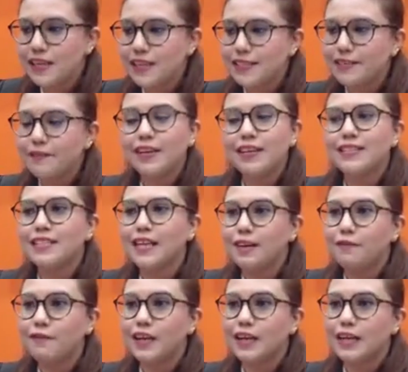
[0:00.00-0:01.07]
is a very
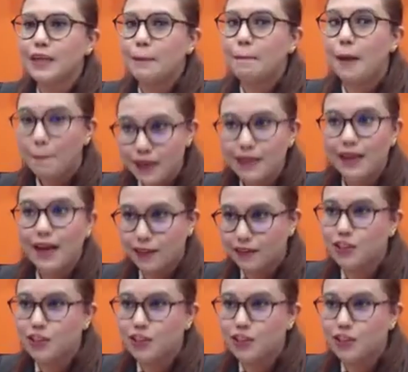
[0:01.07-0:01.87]
significant public health